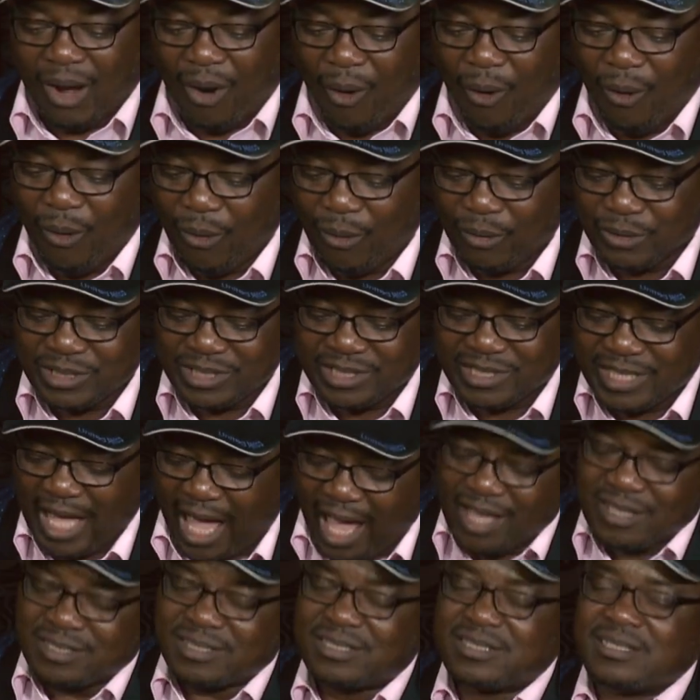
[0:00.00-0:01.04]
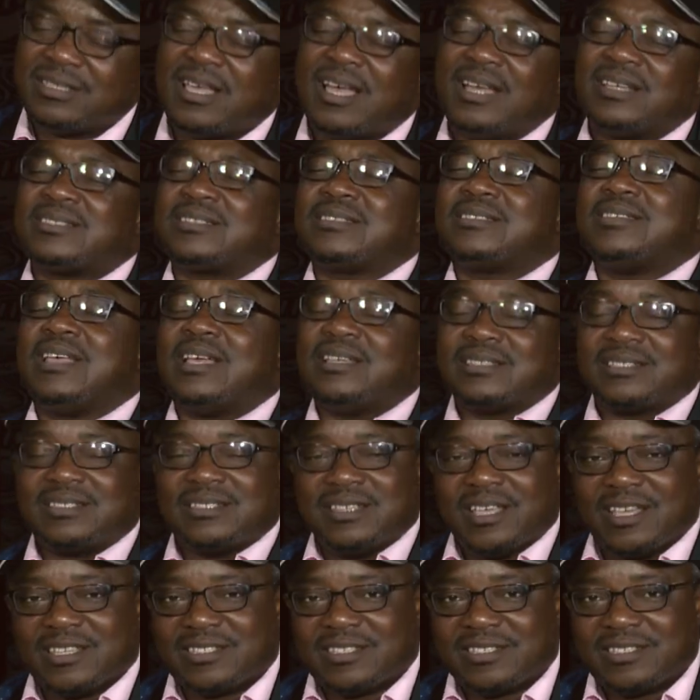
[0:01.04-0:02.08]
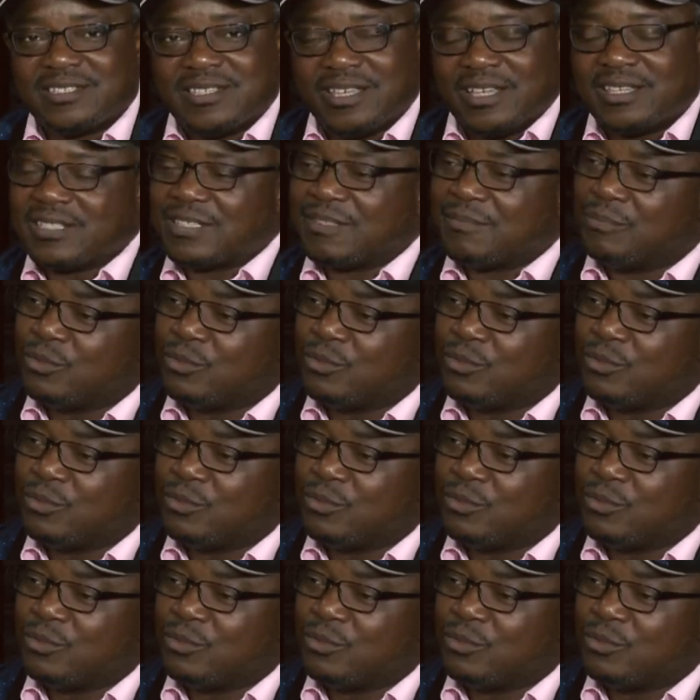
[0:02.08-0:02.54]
Oh yes, yes, yes, yes, yes.